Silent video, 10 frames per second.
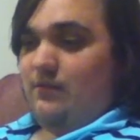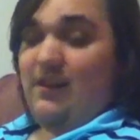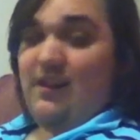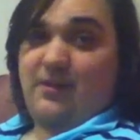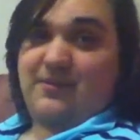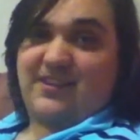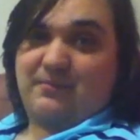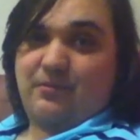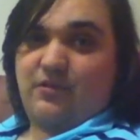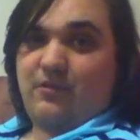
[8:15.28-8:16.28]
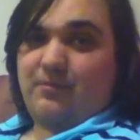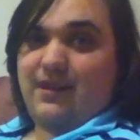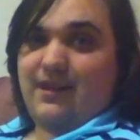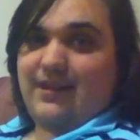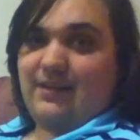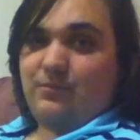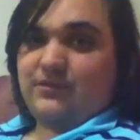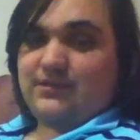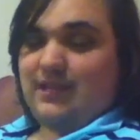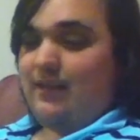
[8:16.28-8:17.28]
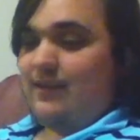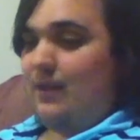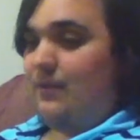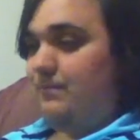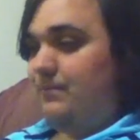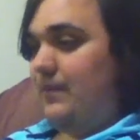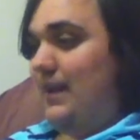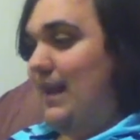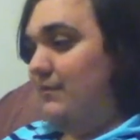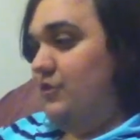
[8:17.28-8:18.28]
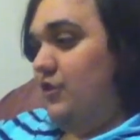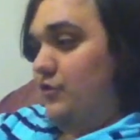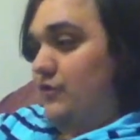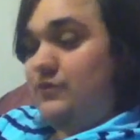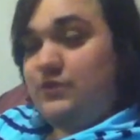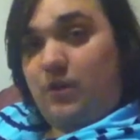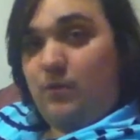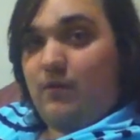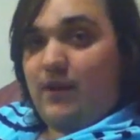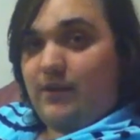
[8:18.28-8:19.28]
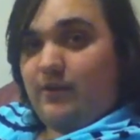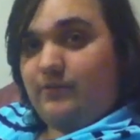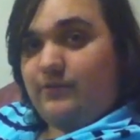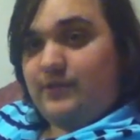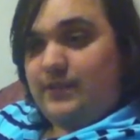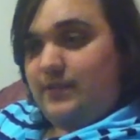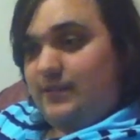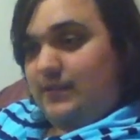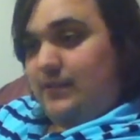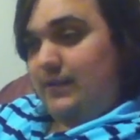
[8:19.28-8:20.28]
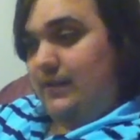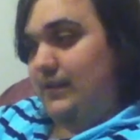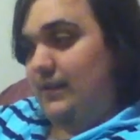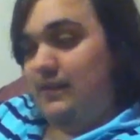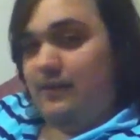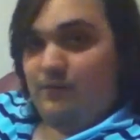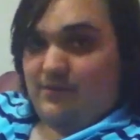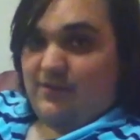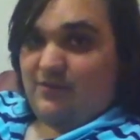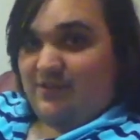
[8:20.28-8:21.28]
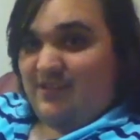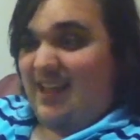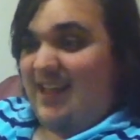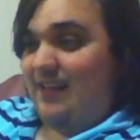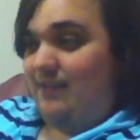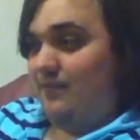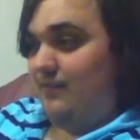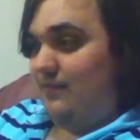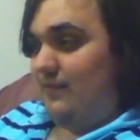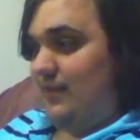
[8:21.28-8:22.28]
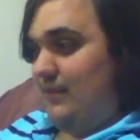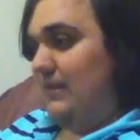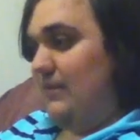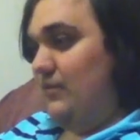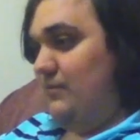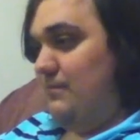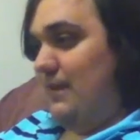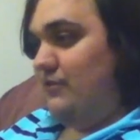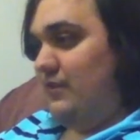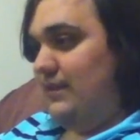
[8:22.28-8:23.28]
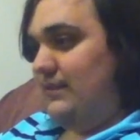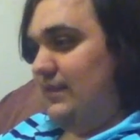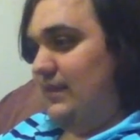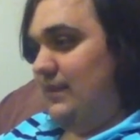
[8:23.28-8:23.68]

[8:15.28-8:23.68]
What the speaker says: I hope they didn't put you off playing games with Snat. Now, I haven't showed you the software I used, which is just there. It's called Magic,